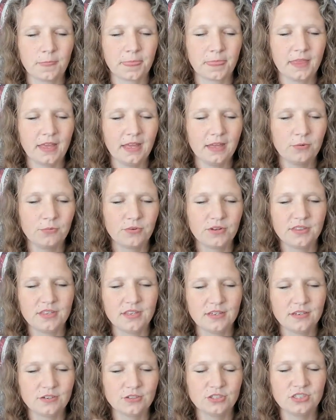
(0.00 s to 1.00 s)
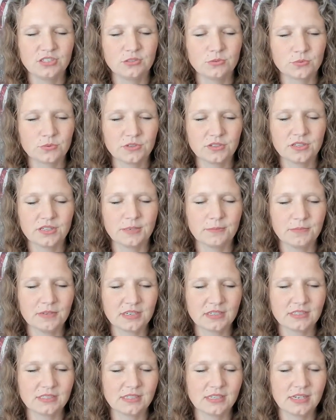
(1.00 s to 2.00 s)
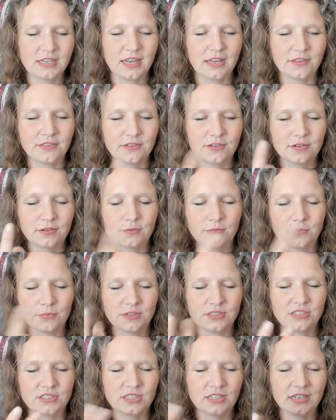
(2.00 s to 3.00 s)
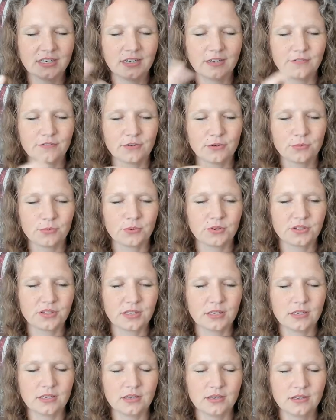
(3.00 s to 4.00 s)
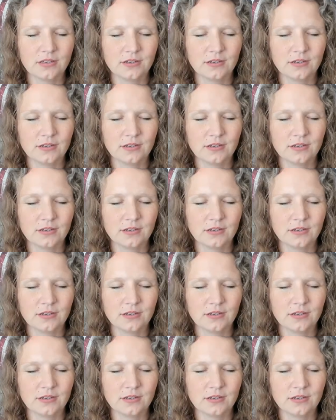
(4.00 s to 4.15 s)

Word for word: And when the energies really mix together, which they never really